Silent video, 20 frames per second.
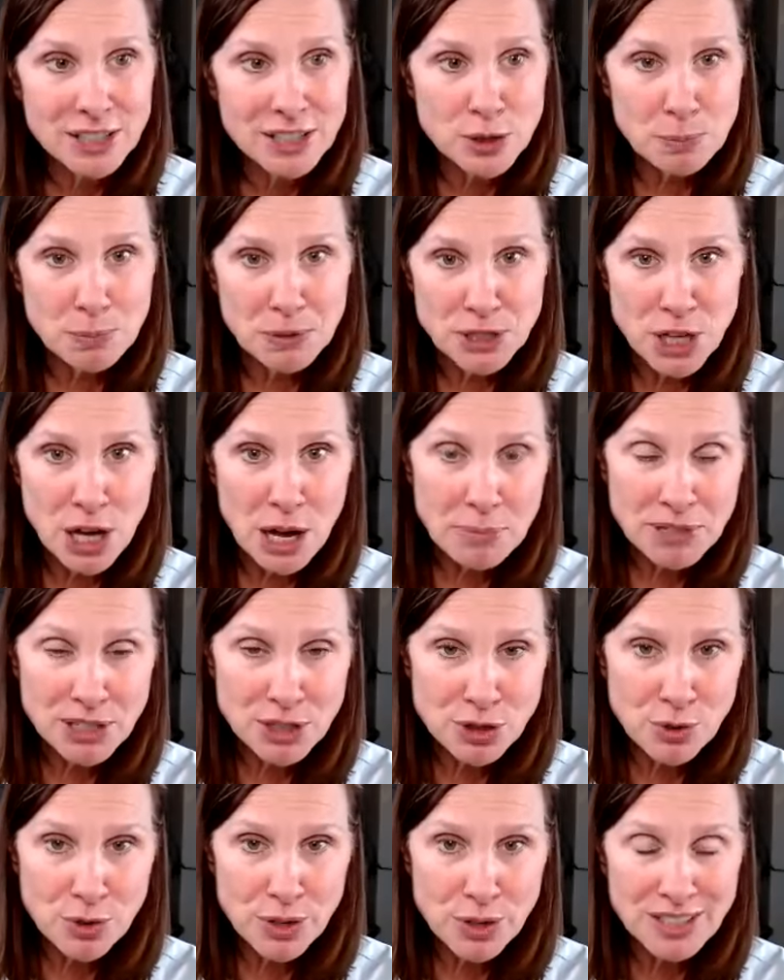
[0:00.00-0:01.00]
So
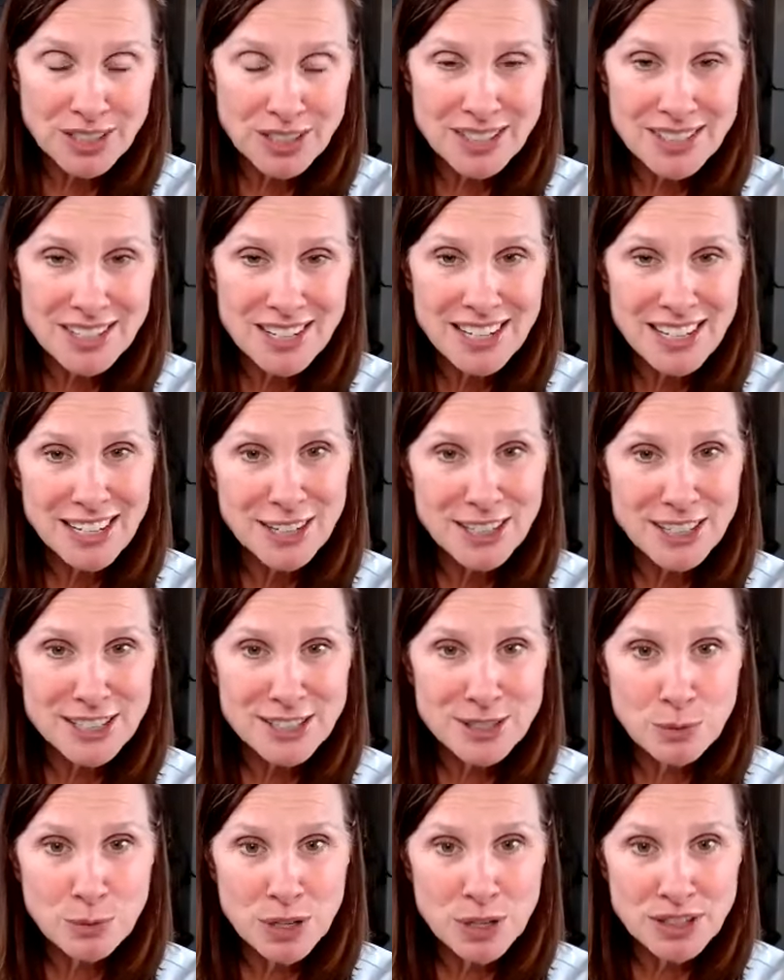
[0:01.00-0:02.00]
Pattabhi Jois
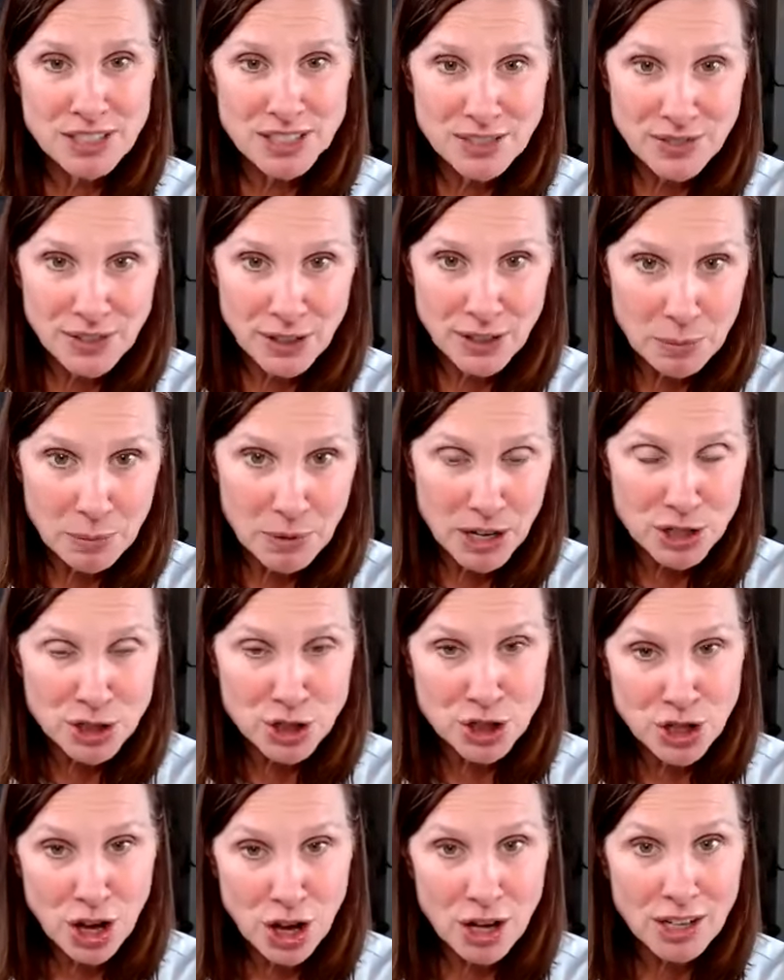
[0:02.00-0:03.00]
is the one that developed
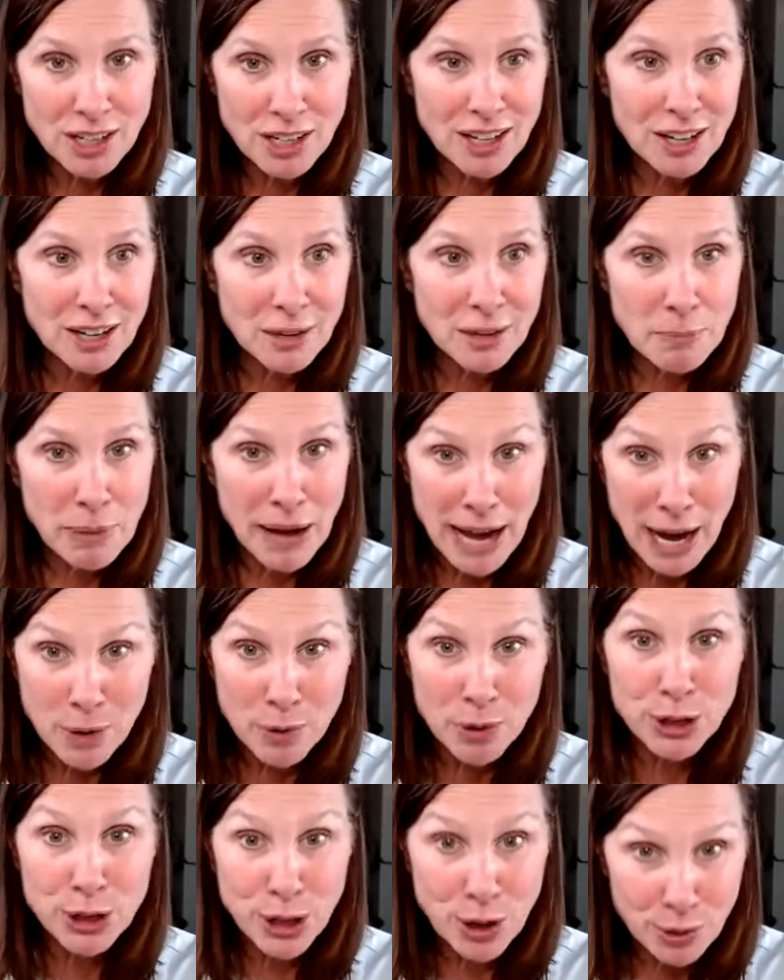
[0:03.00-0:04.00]
Ashtanga
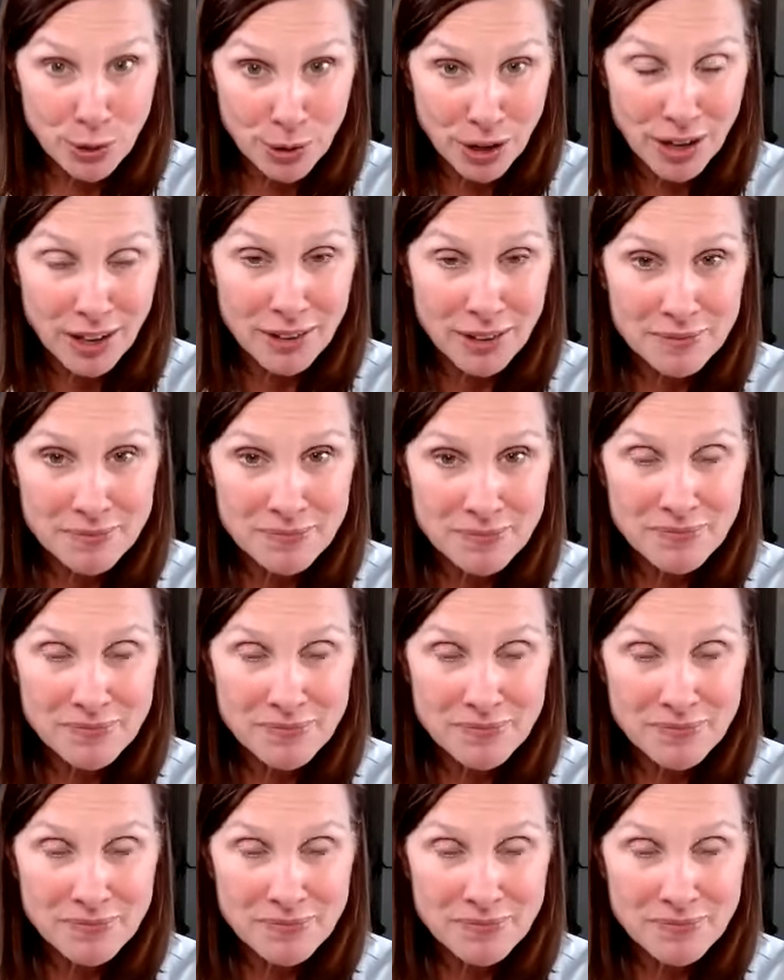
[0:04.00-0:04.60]
power yoga,